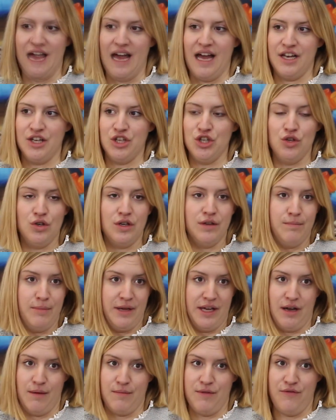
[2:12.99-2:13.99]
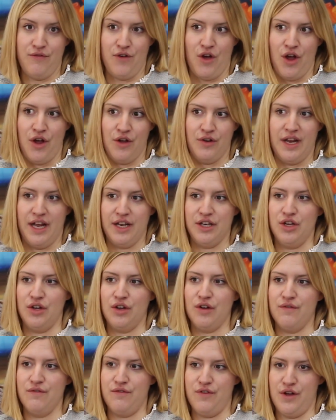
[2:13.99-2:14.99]
And you can pick up the phone and you
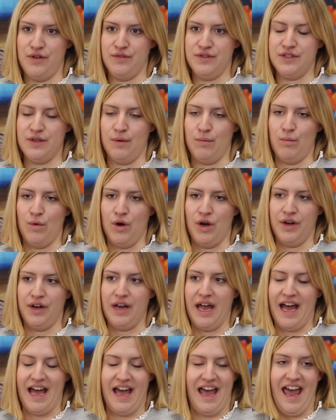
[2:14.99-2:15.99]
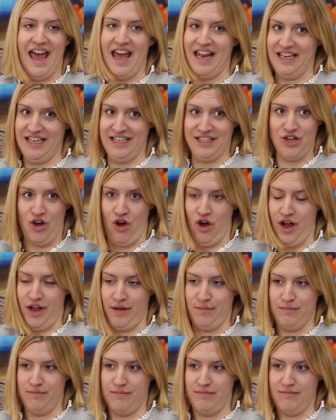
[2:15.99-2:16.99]
can phone someone at any
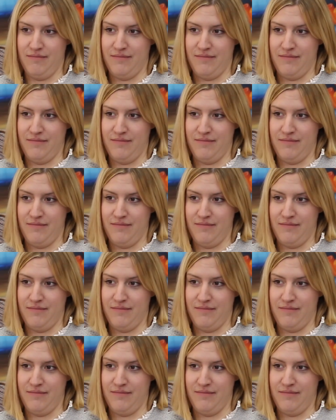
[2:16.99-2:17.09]
time,